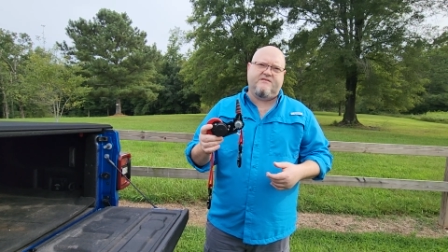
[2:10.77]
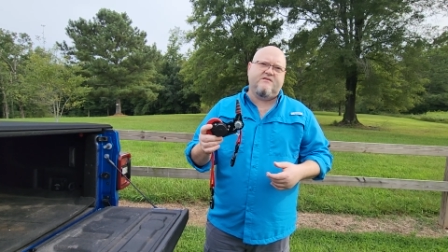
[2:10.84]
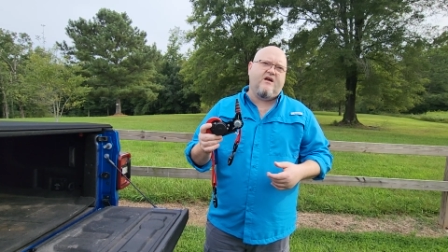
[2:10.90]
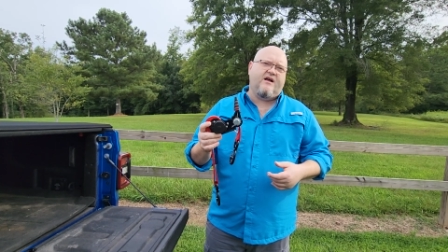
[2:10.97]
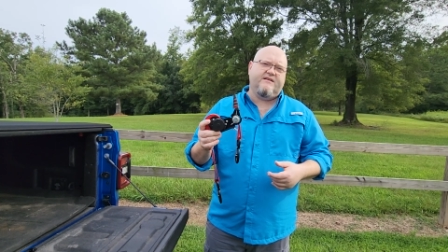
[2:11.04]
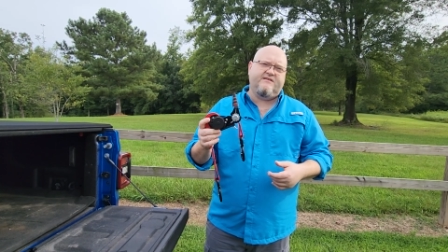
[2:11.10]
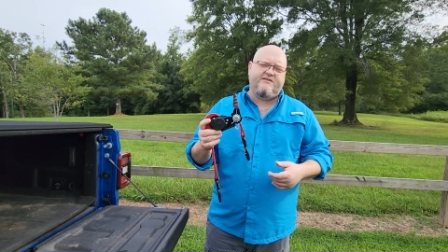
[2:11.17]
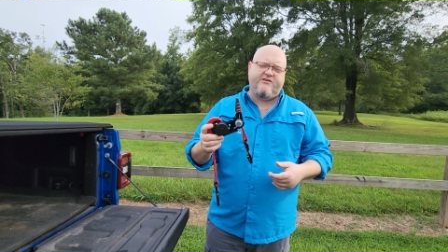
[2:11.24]
It's
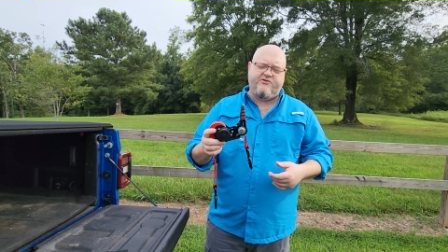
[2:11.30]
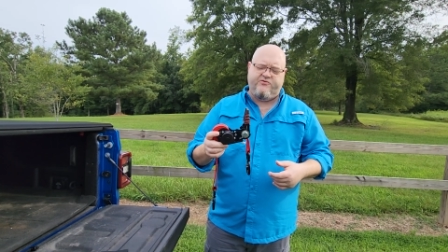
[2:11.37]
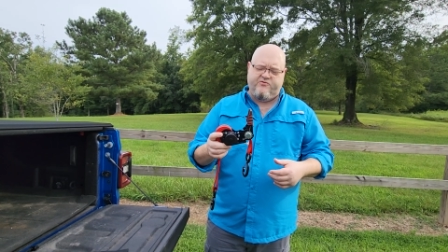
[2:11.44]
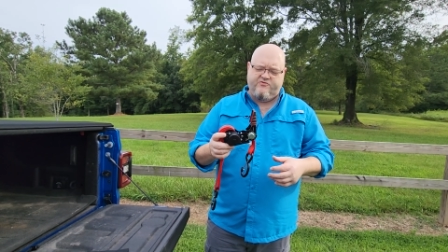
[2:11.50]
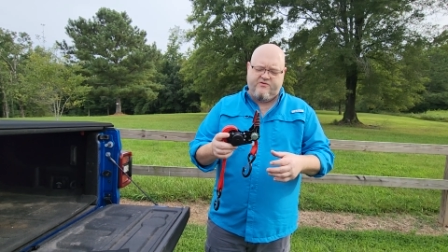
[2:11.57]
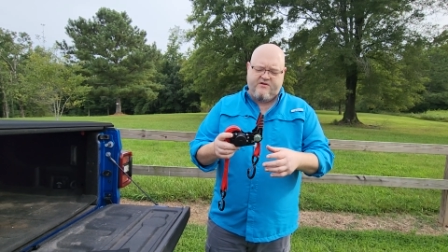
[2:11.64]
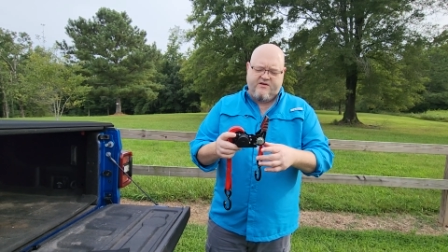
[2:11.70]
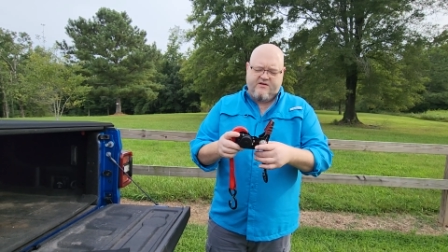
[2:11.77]
not
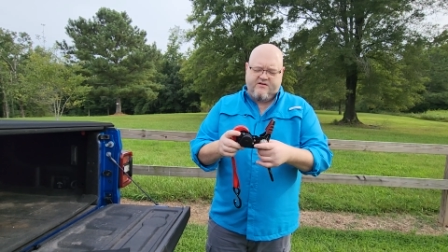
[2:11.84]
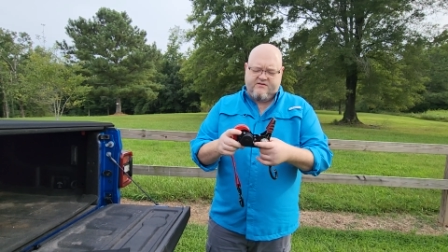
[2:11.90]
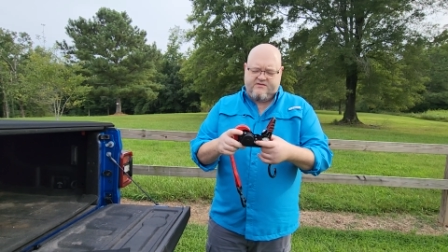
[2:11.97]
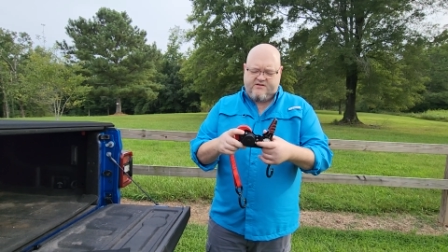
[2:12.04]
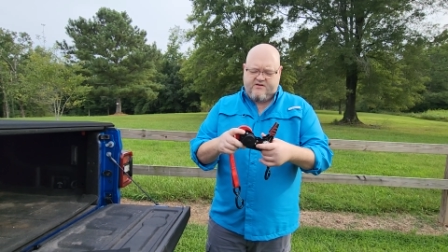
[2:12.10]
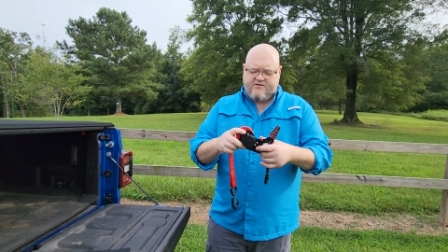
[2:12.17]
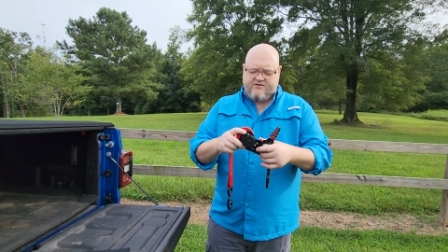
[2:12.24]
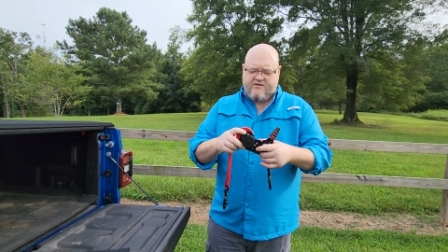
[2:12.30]
two.
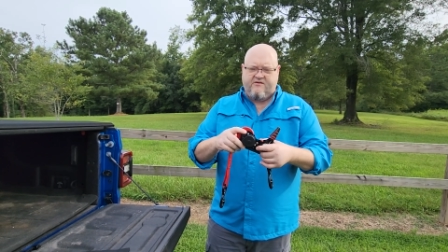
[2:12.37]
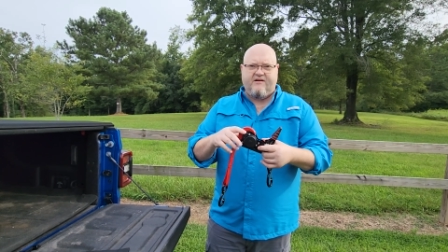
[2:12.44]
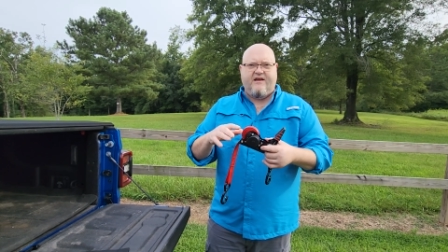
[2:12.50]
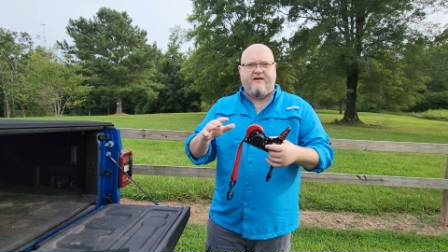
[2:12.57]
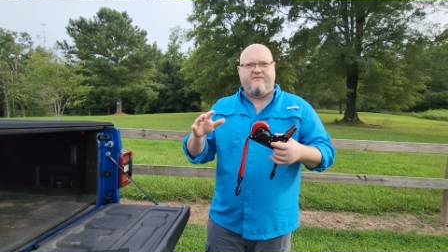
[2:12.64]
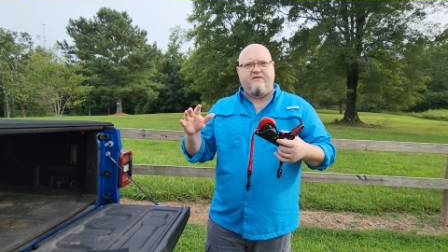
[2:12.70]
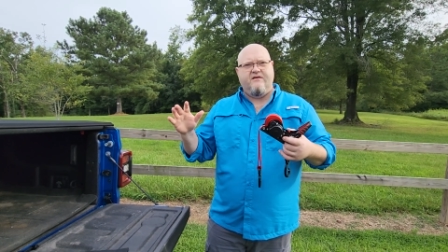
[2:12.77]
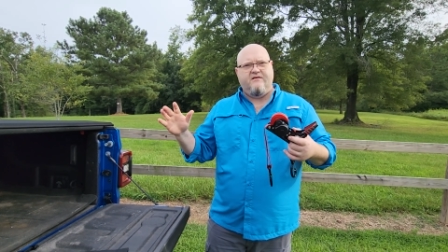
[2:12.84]
So you don't
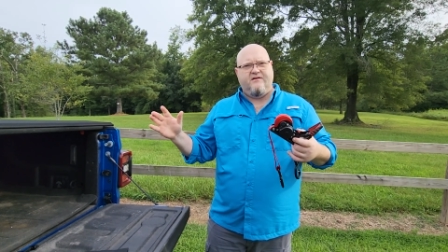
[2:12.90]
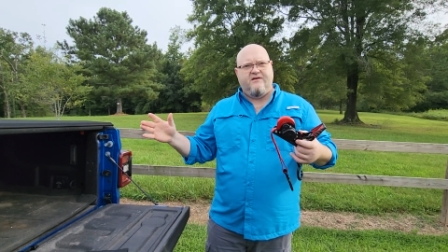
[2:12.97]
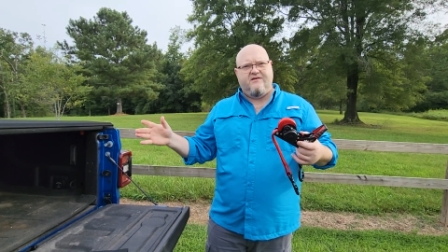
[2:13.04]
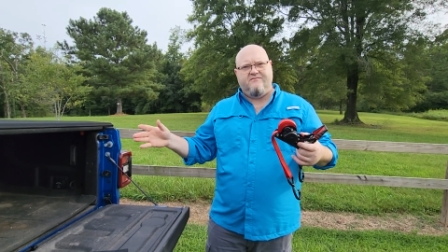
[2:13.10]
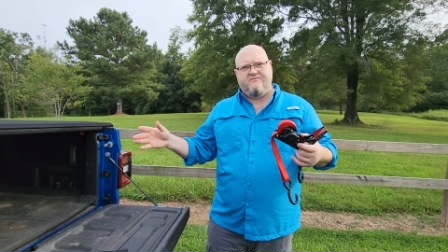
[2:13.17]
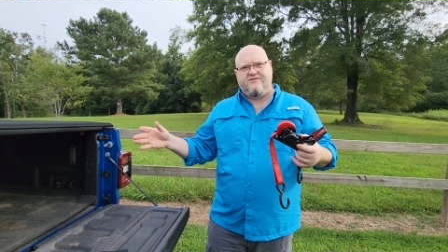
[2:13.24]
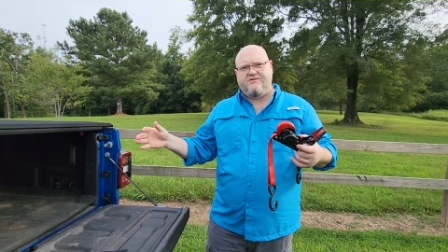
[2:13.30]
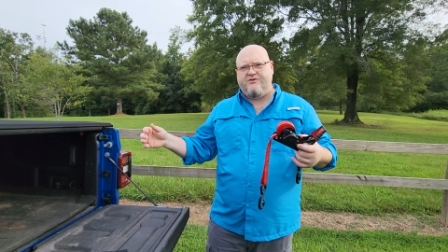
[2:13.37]
have
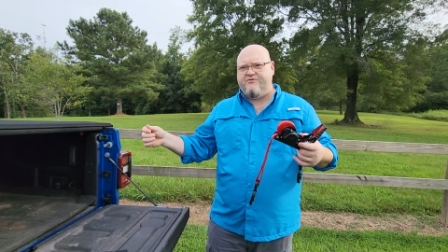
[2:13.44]
uh,